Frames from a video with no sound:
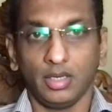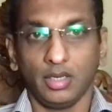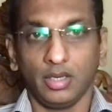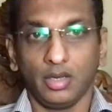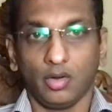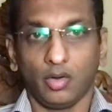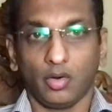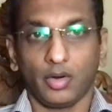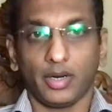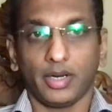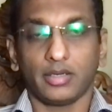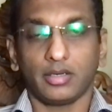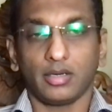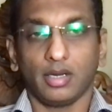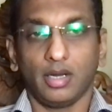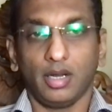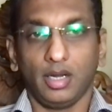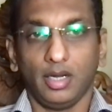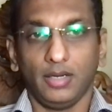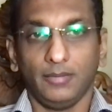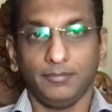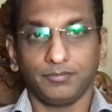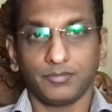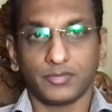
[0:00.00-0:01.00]
All
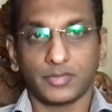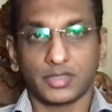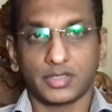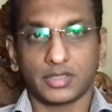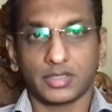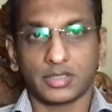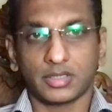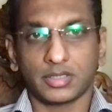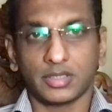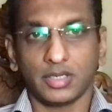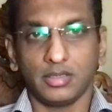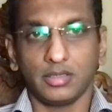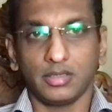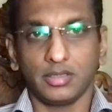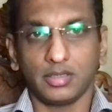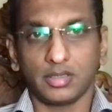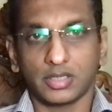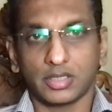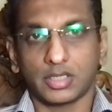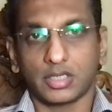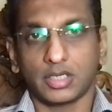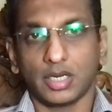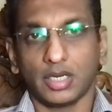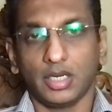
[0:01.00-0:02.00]
right.
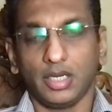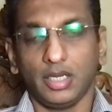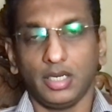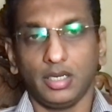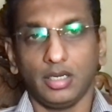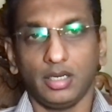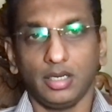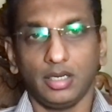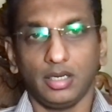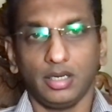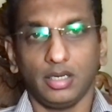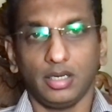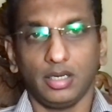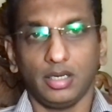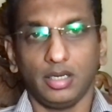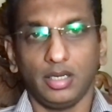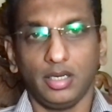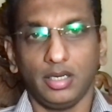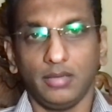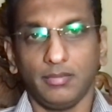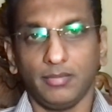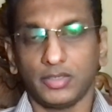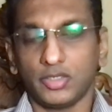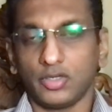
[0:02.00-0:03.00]
Since
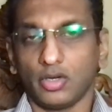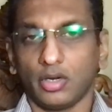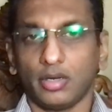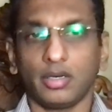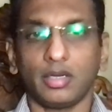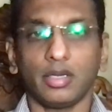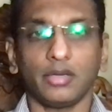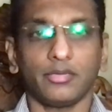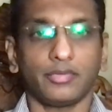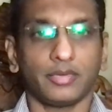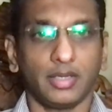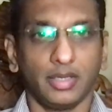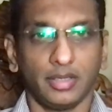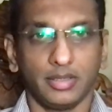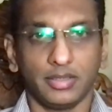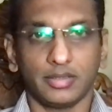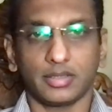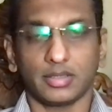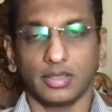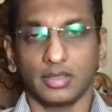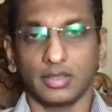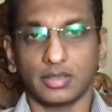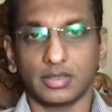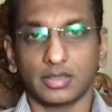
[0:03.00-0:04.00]
in majority of
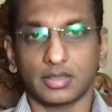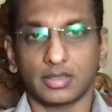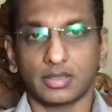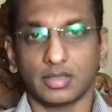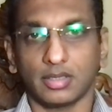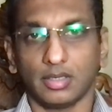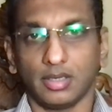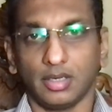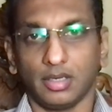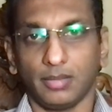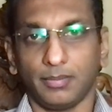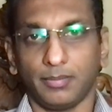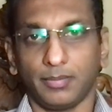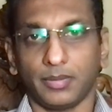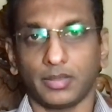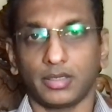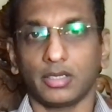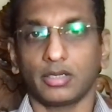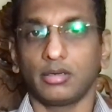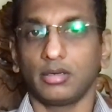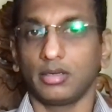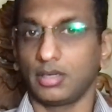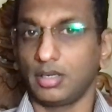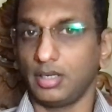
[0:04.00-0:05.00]
cases,
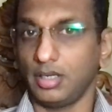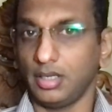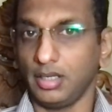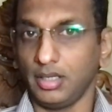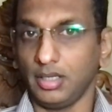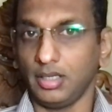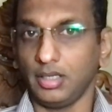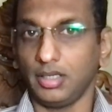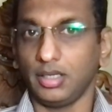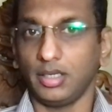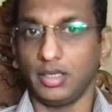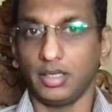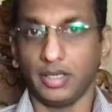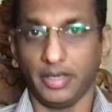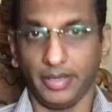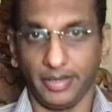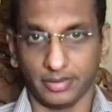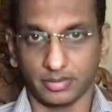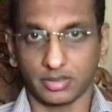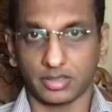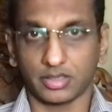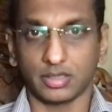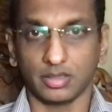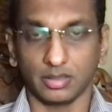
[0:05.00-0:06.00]
particularly in
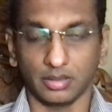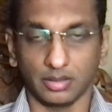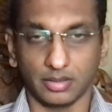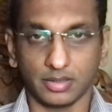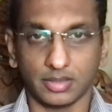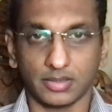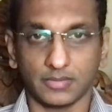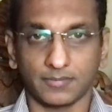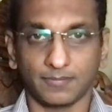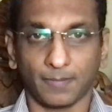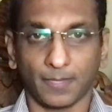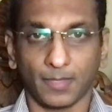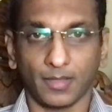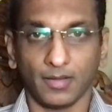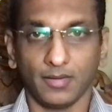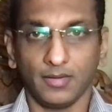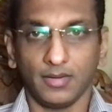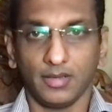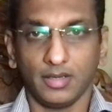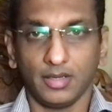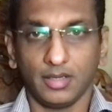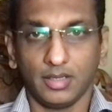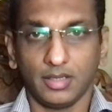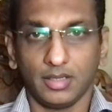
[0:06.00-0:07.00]
youngsters,
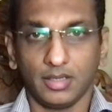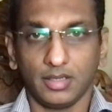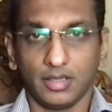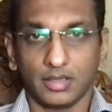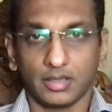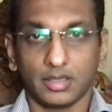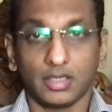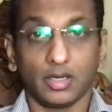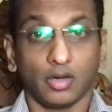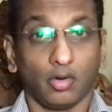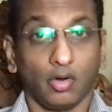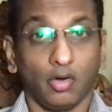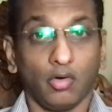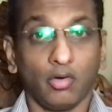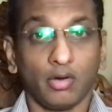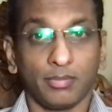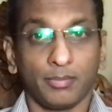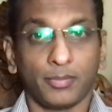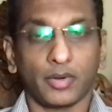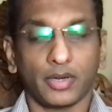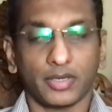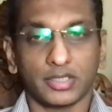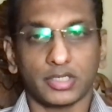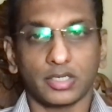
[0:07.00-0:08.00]
the
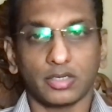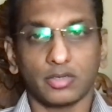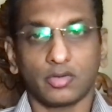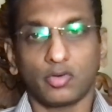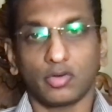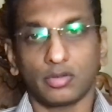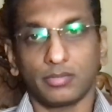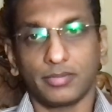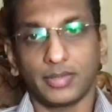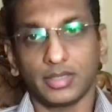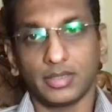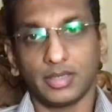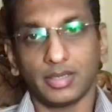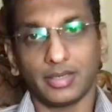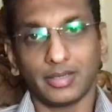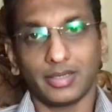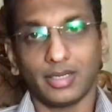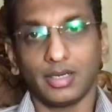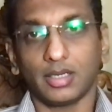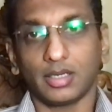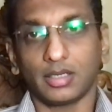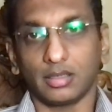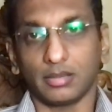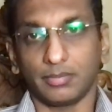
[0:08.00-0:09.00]
overproduction could be the real
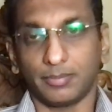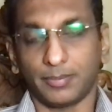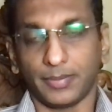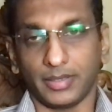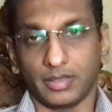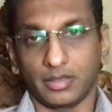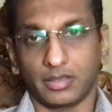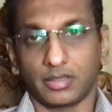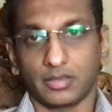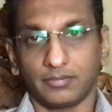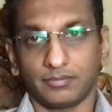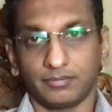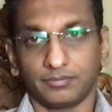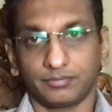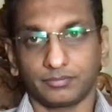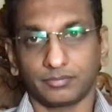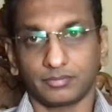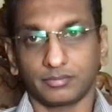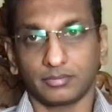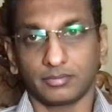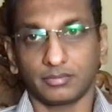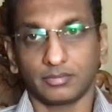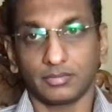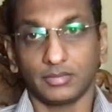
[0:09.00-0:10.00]
culprit,
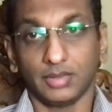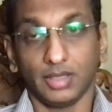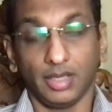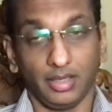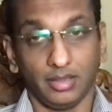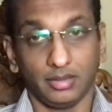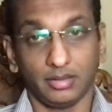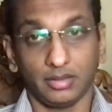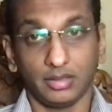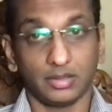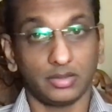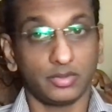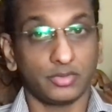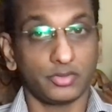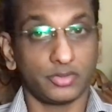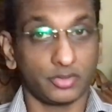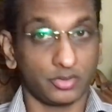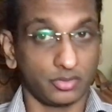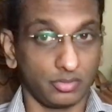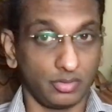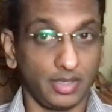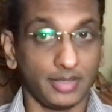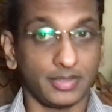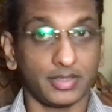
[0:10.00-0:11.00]
and
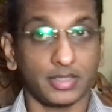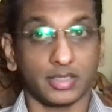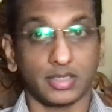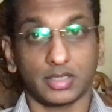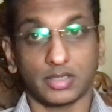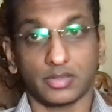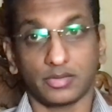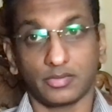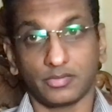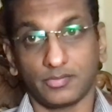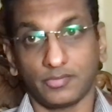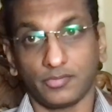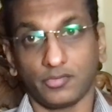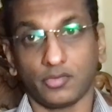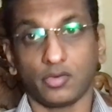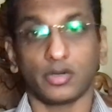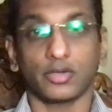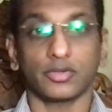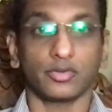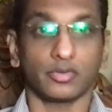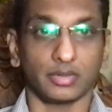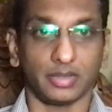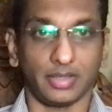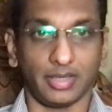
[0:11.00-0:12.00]
so let's
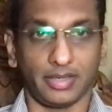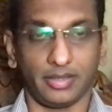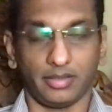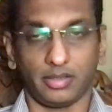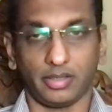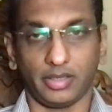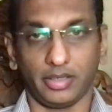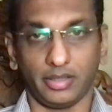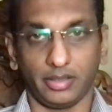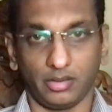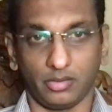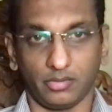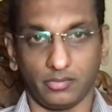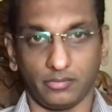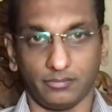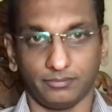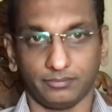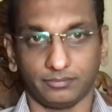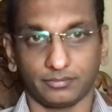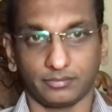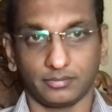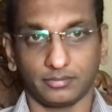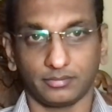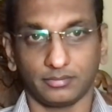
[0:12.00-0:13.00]
focus on that right now.
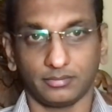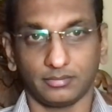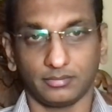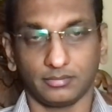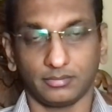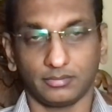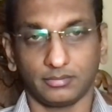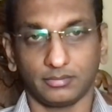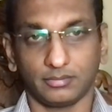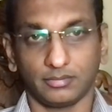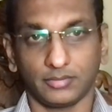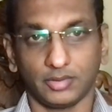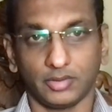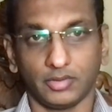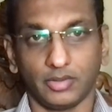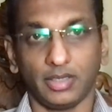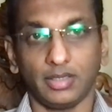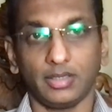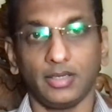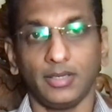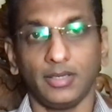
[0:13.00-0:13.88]
All right.